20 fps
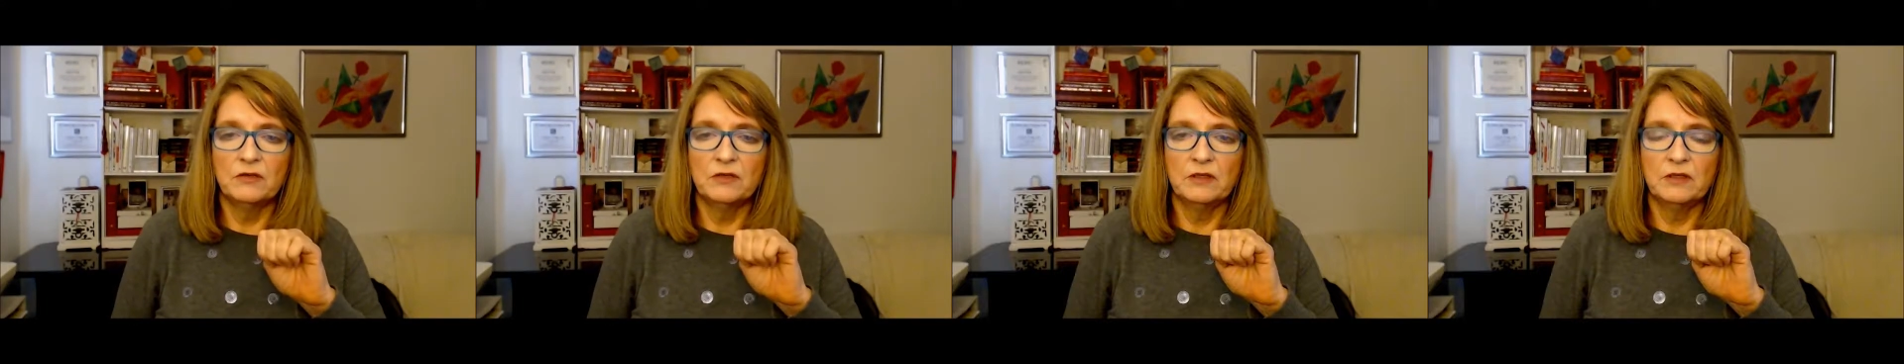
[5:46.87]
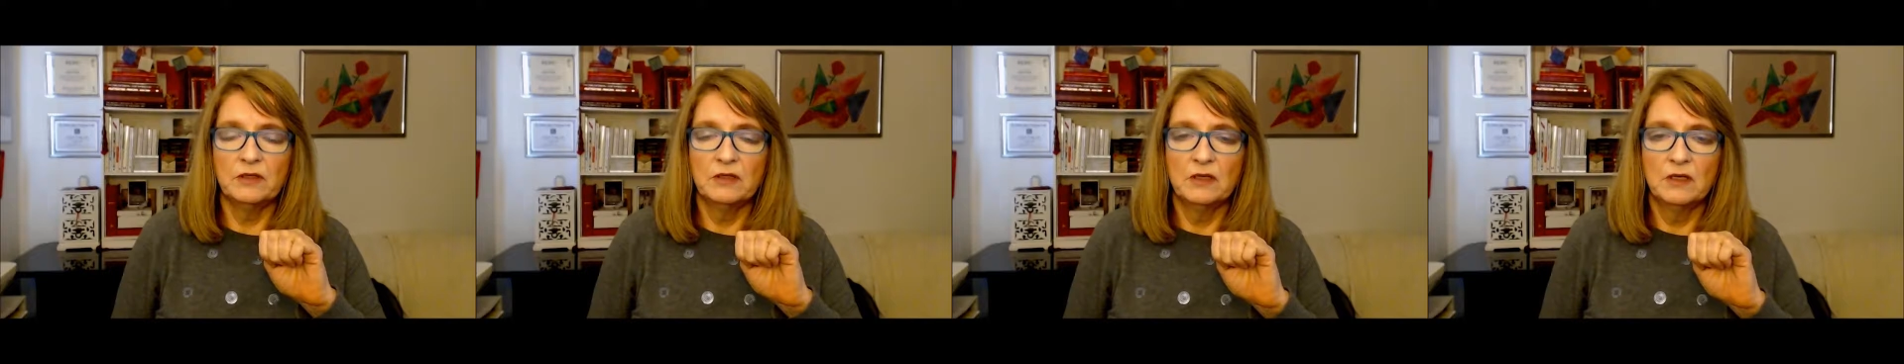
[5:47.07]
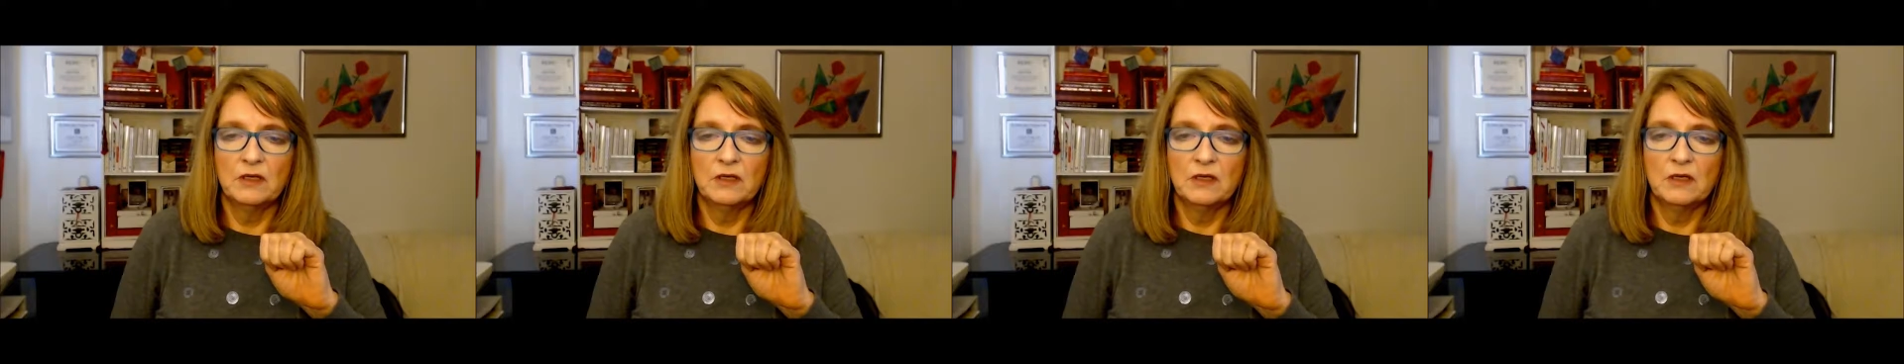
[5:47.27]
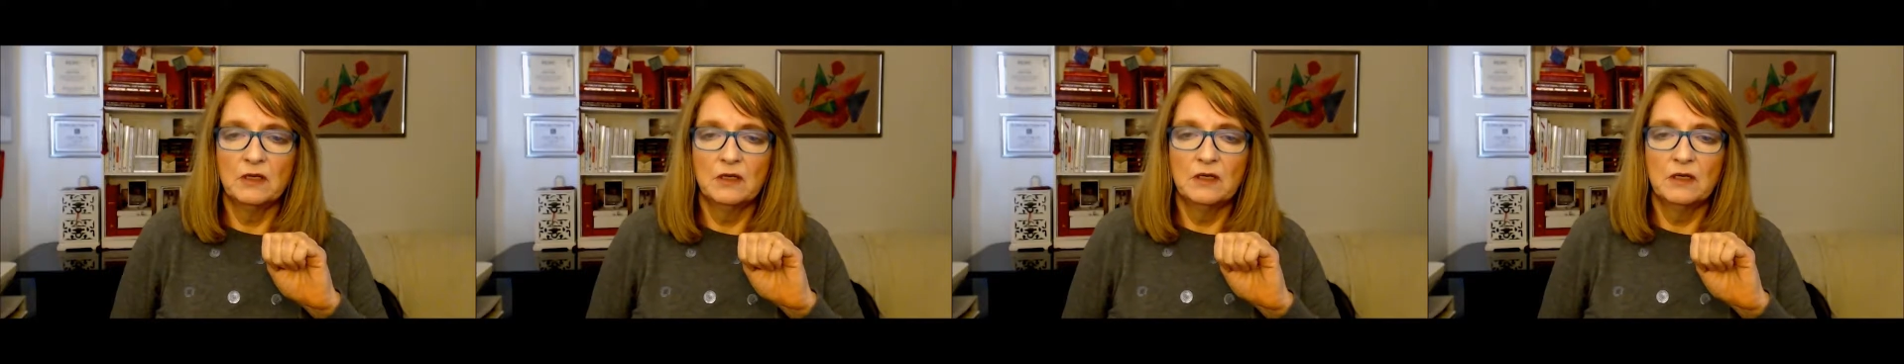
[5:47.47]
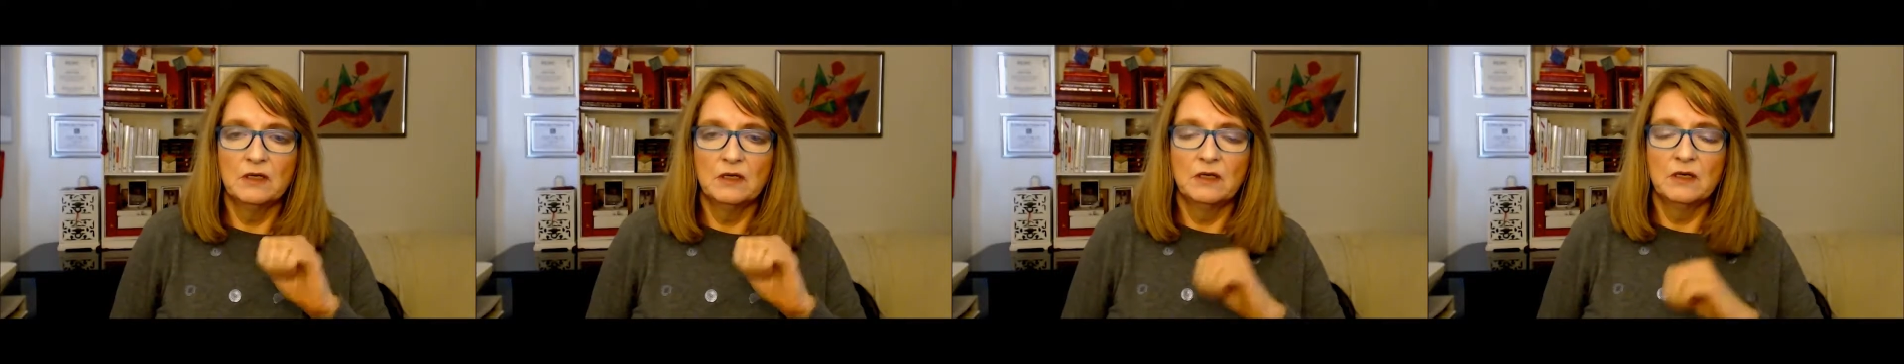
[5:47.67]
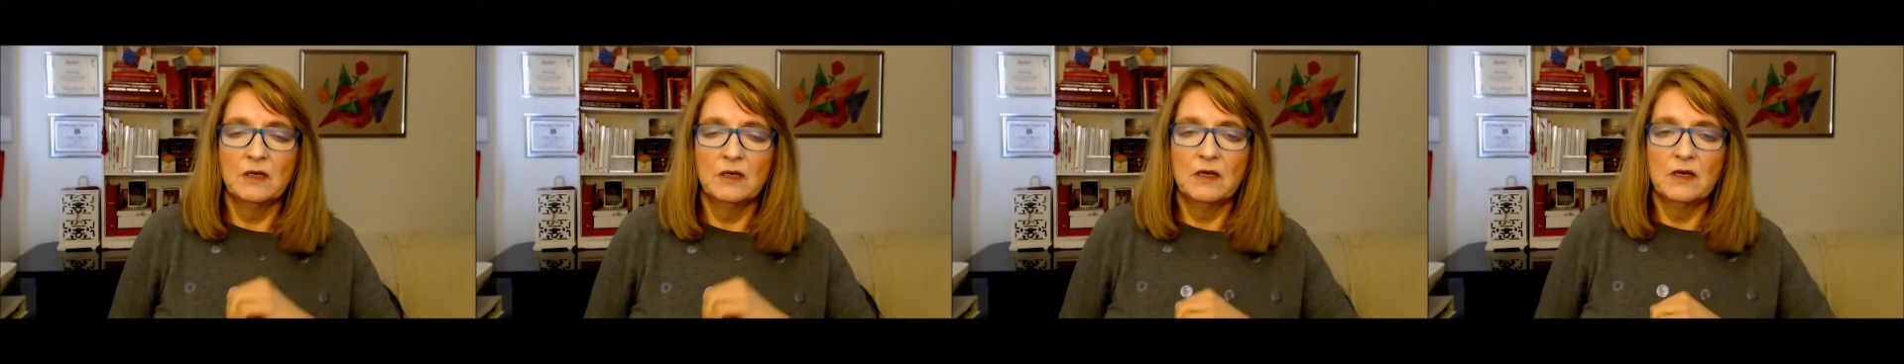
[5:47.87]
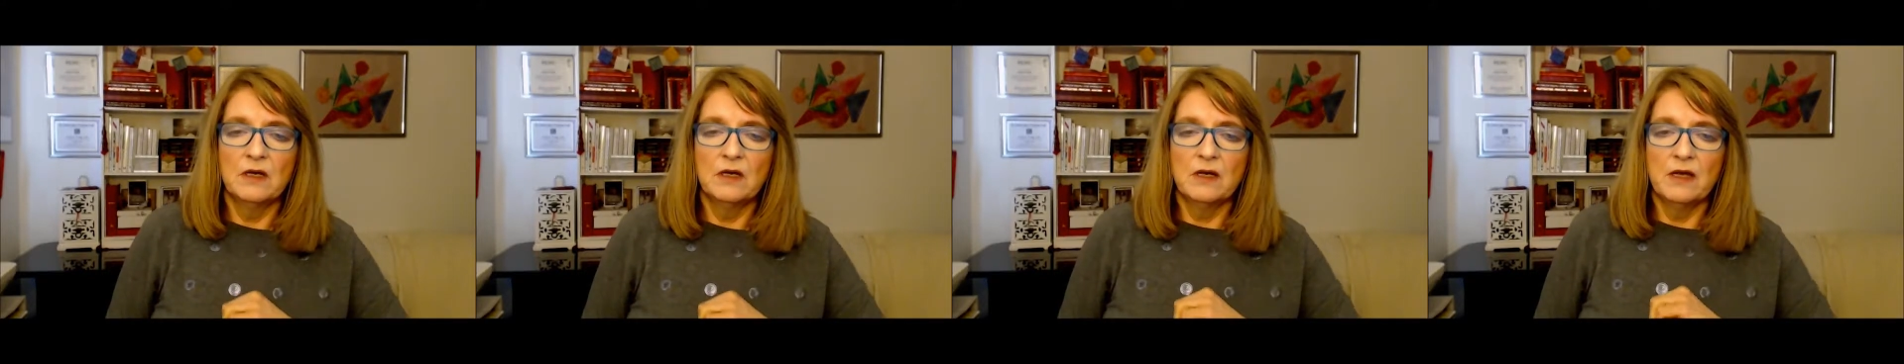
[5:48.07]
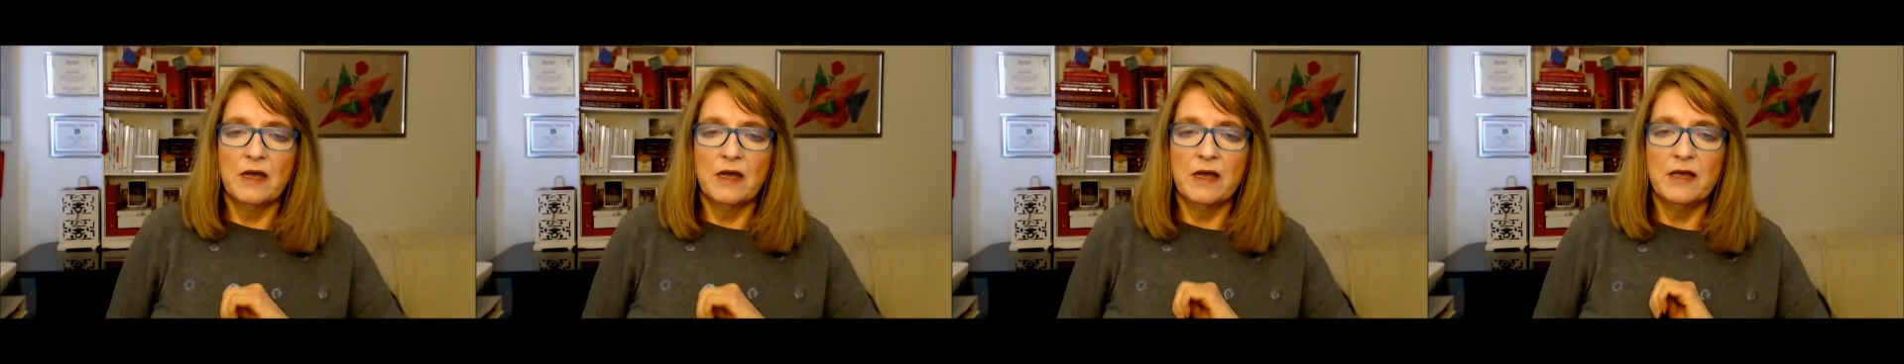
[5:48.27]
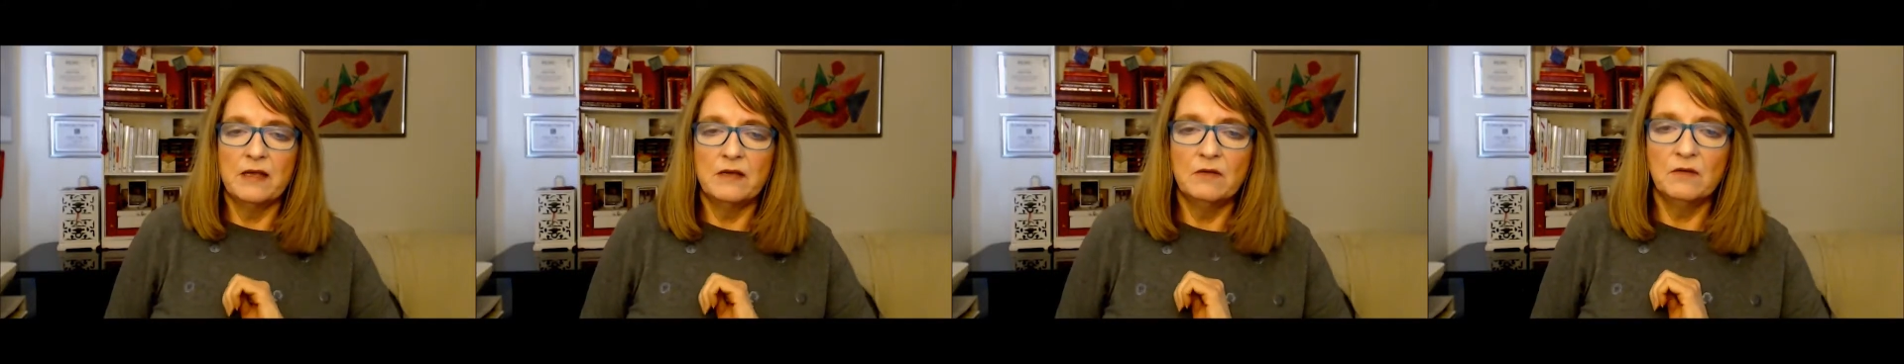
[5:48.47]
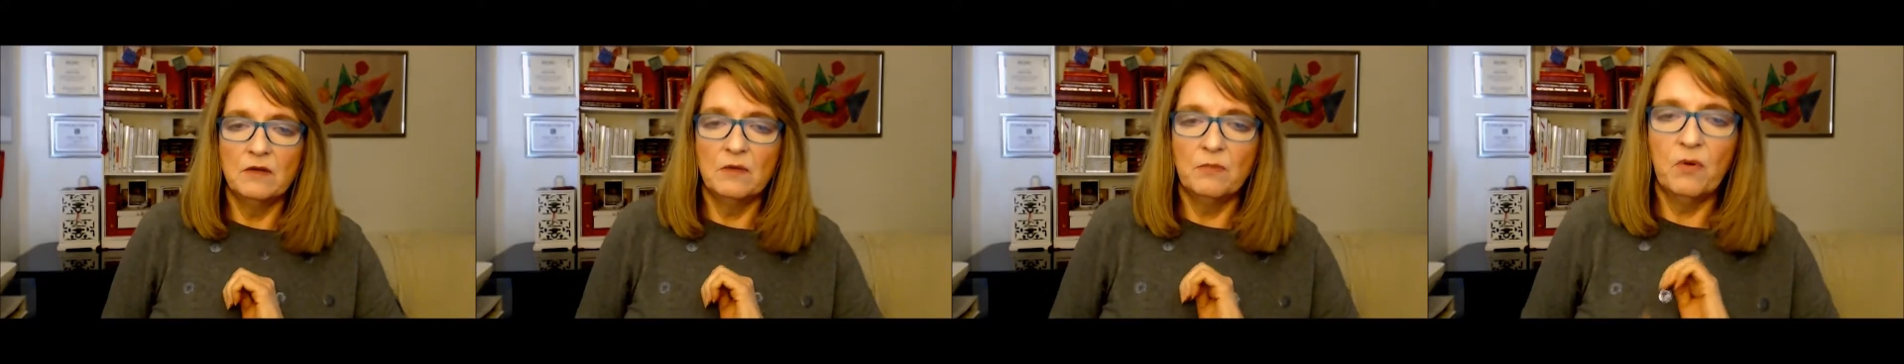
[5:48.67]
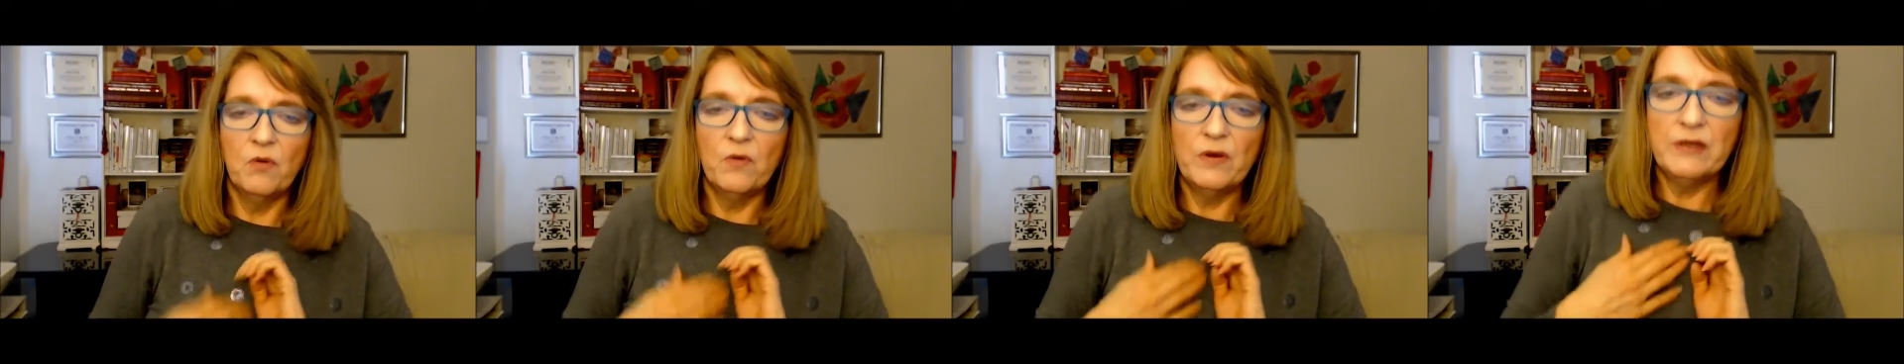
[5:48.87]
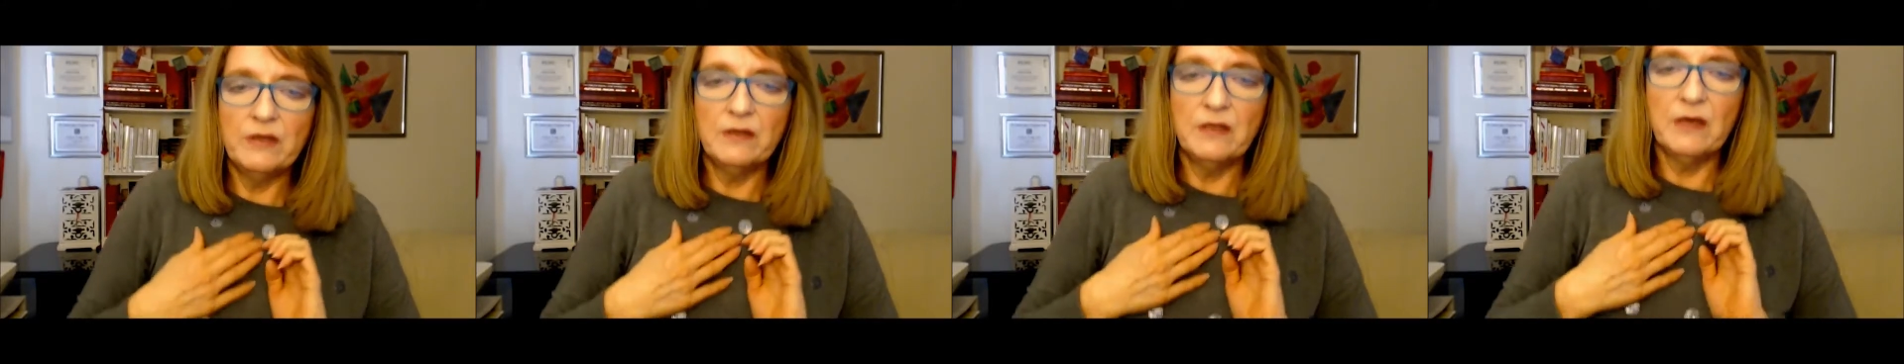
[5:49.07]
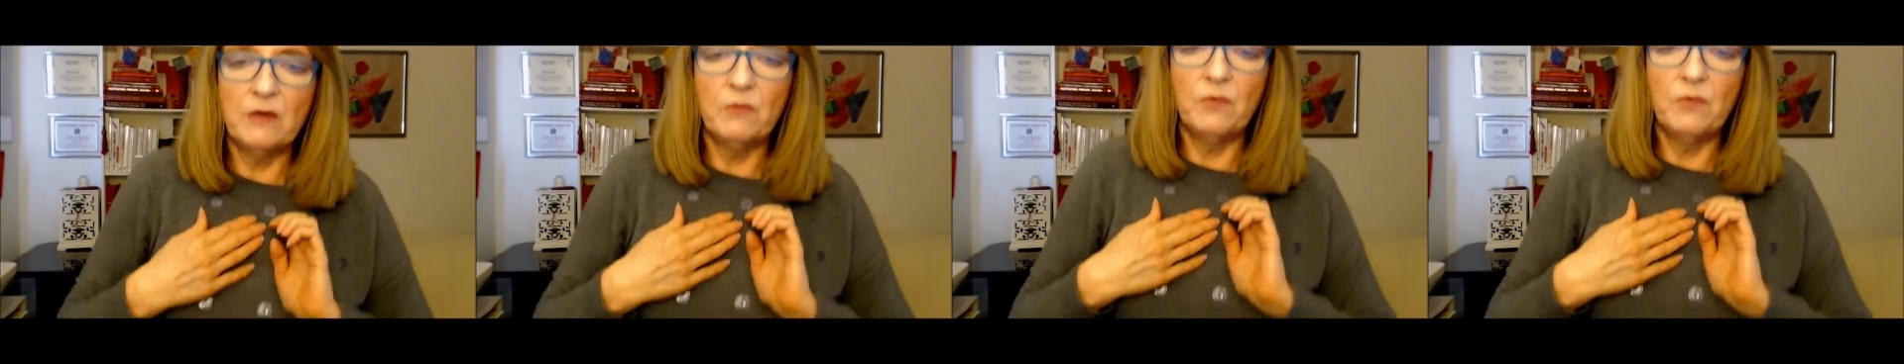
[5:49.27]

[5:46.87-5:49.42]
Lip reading: it. And the point that